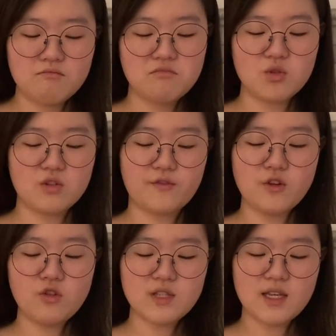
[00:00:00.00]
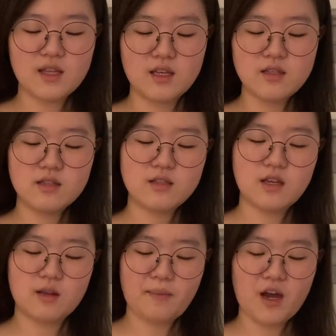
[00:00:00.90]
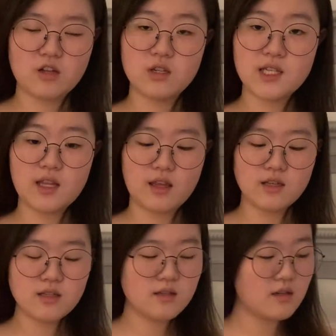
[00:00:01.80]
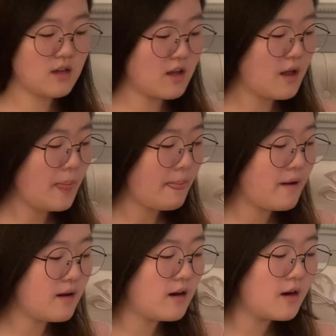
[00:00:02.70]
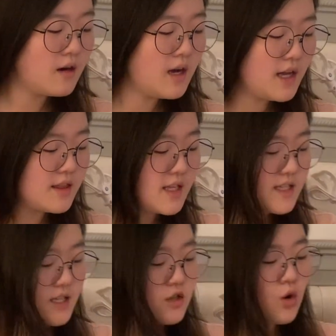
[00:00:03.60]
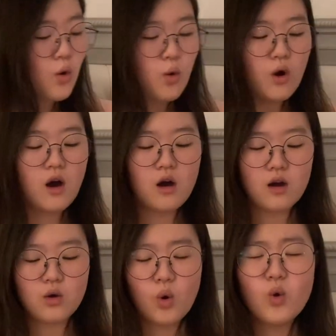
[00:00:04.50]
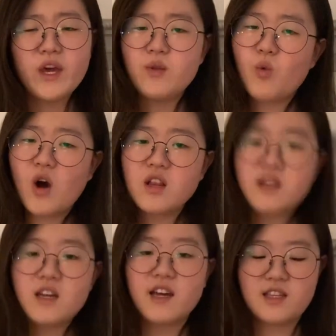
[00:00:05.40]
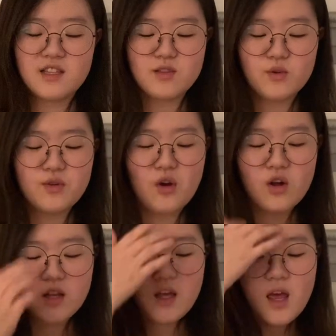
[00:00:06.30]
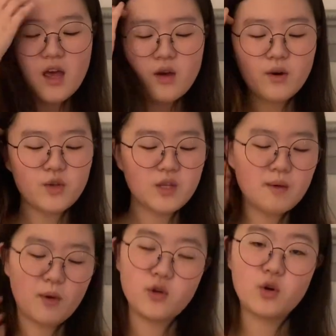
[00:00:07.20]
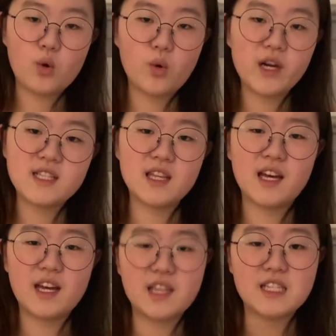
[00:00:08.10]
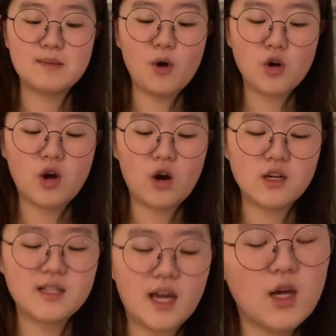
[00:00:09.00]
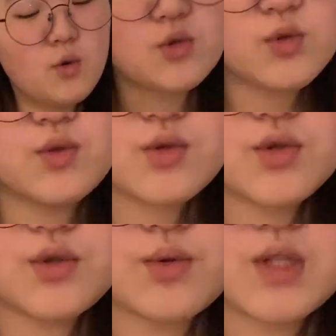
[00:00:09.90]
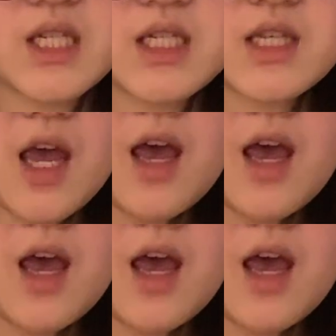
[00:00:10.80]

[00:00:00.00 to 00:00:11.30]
So the front looks like this and the back looks like this. And this is a coin wallet, I think that's what you call it, where you keep all your coins and like I guess small cards. I also used to use this,